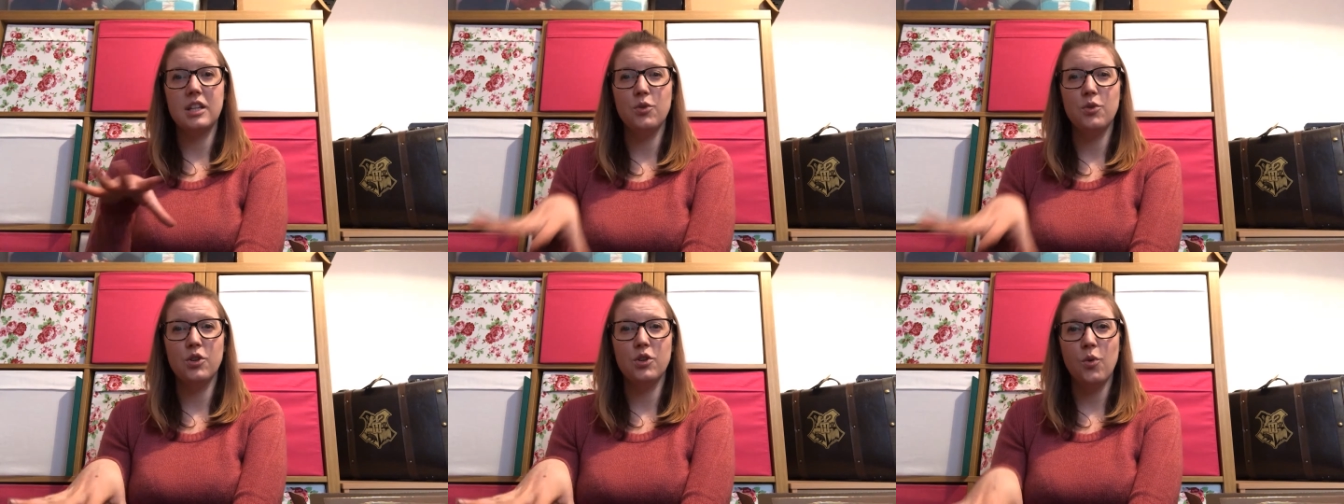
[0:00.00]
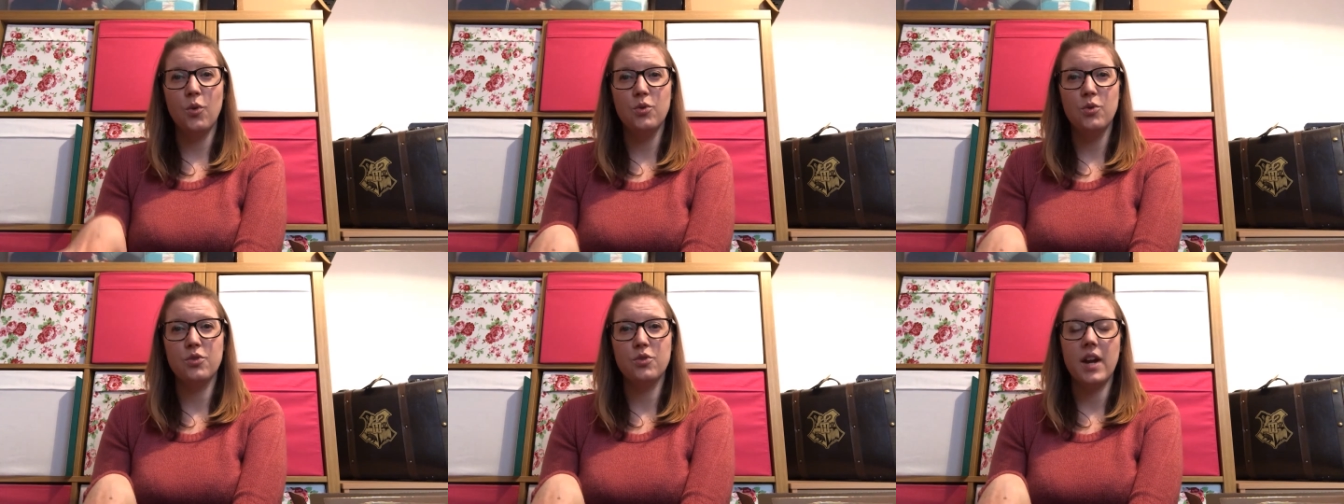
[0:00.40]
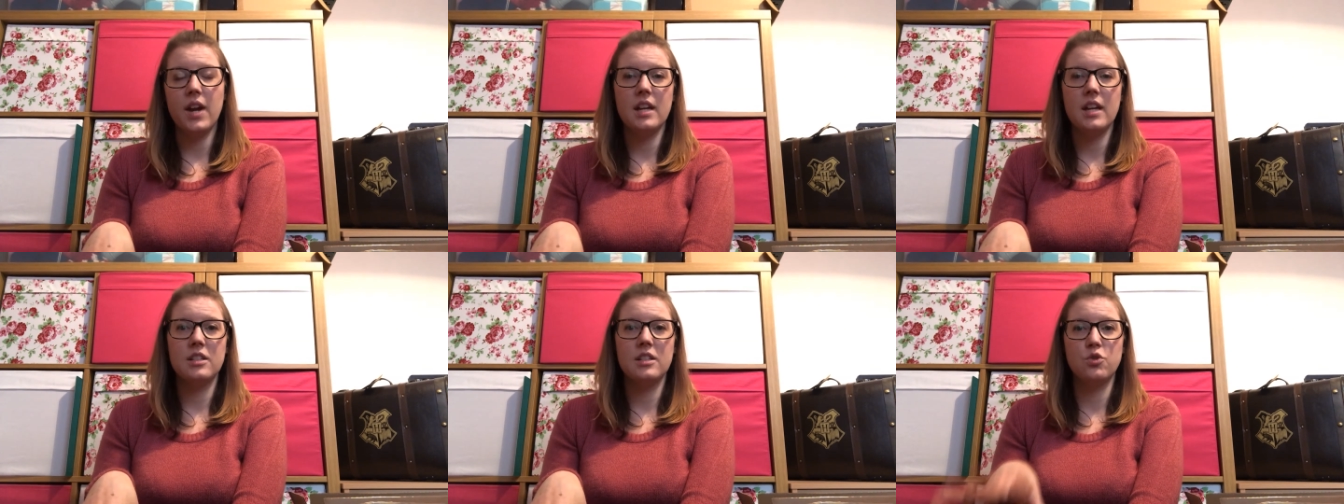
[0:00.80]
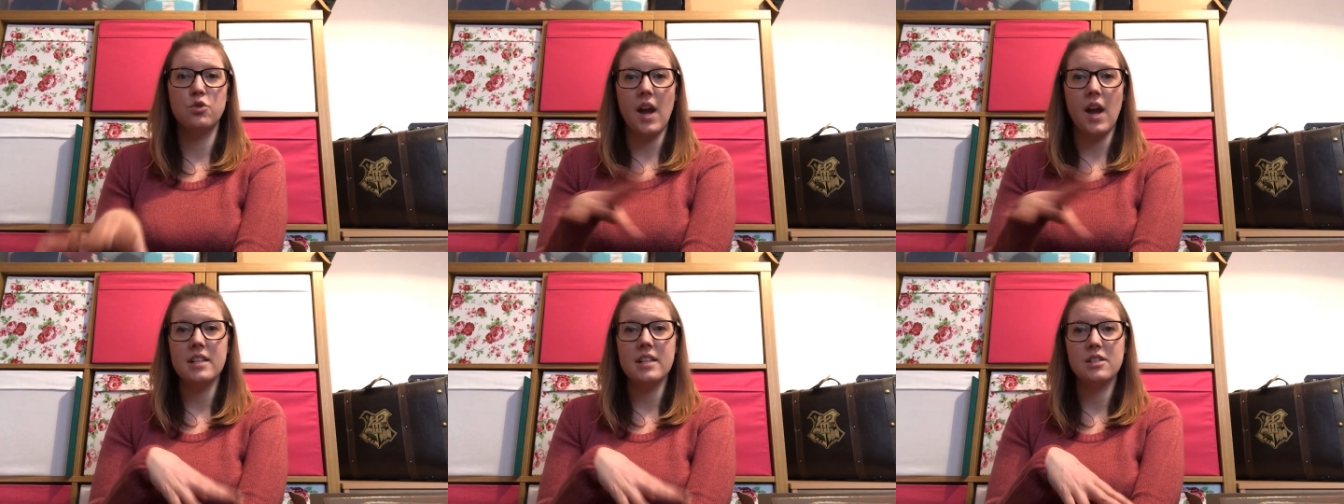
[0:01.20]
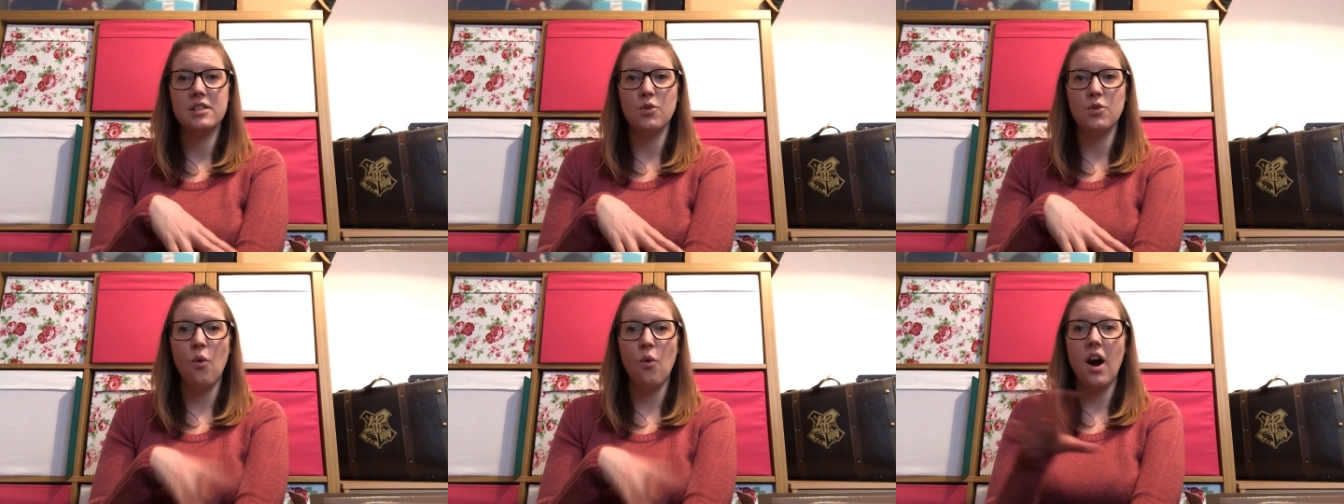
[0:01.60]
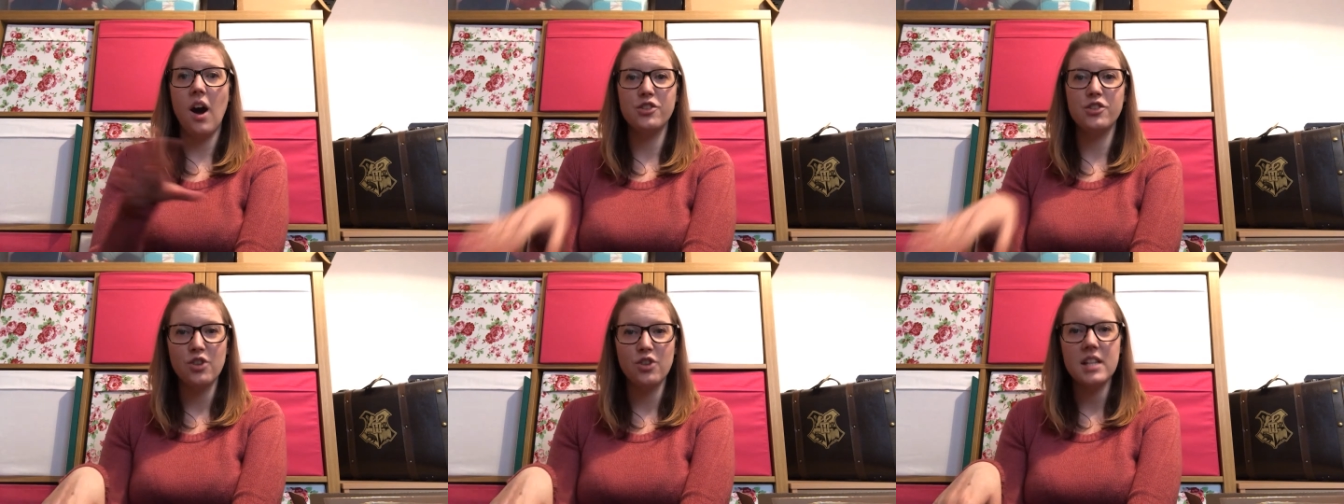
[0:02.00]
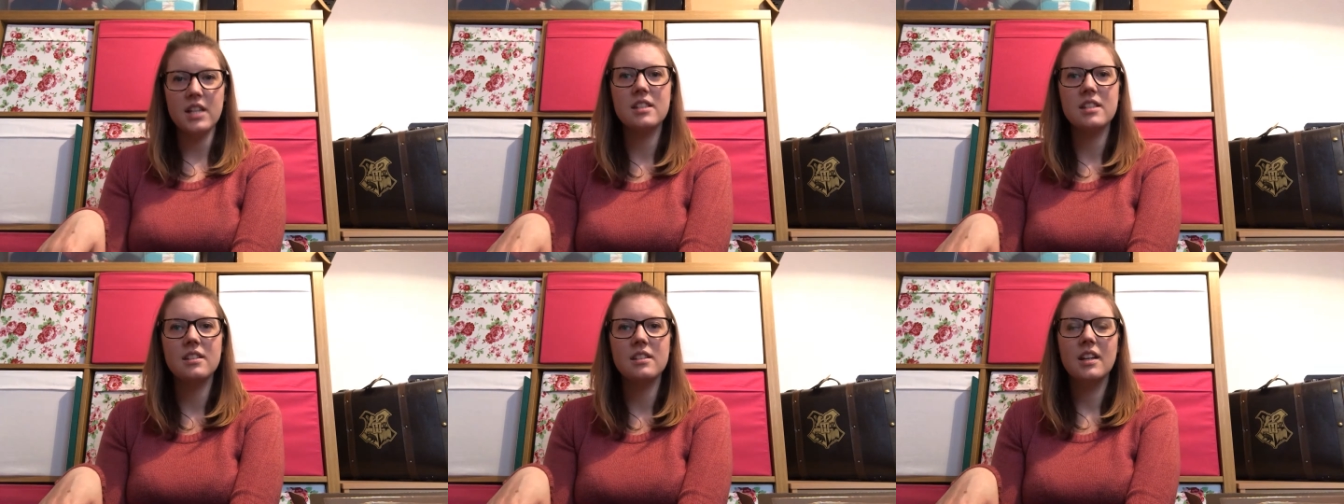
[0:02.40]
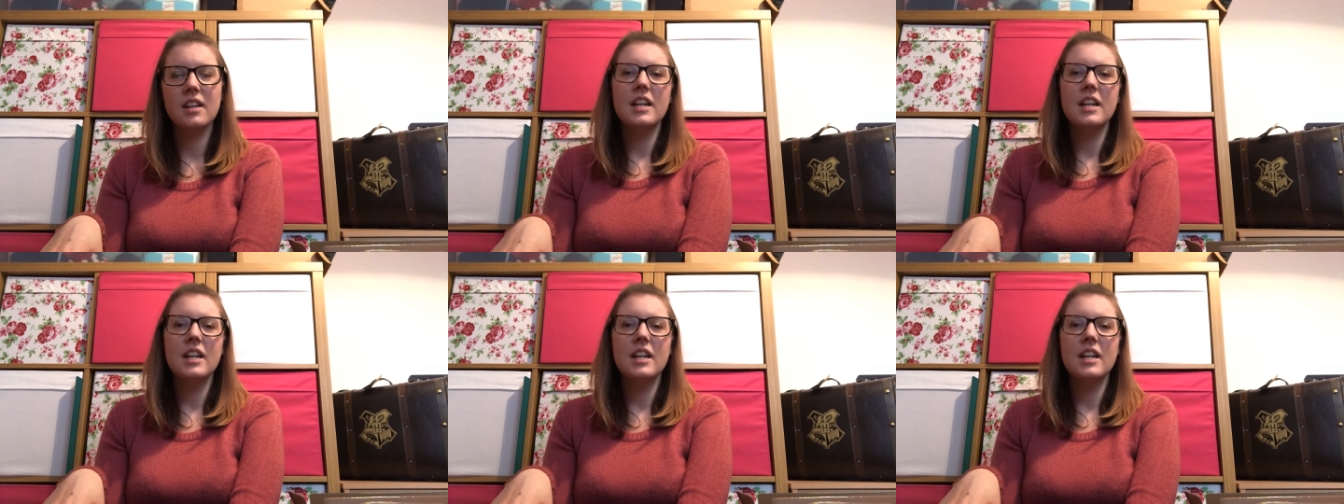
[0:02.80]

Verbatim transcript: you could order it dressed or undressed.